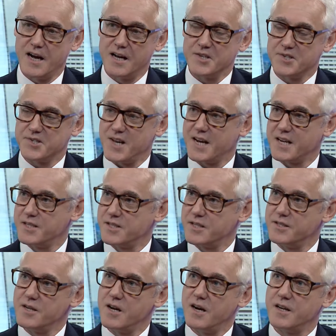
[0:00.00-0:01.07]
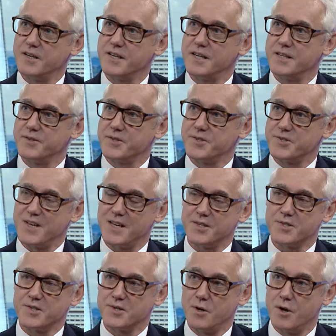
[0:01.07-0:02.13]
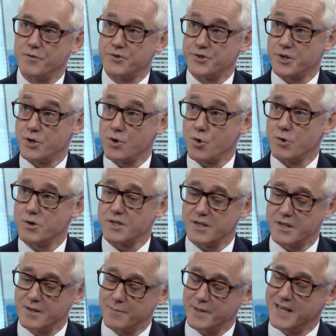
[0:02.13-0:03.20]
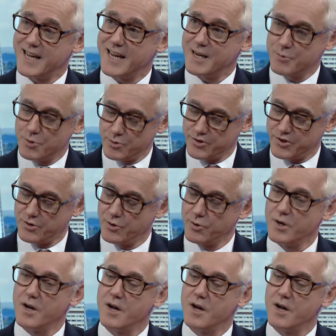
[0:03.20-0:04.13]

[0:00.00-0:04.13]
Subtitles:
second to none in the sense of security and being able to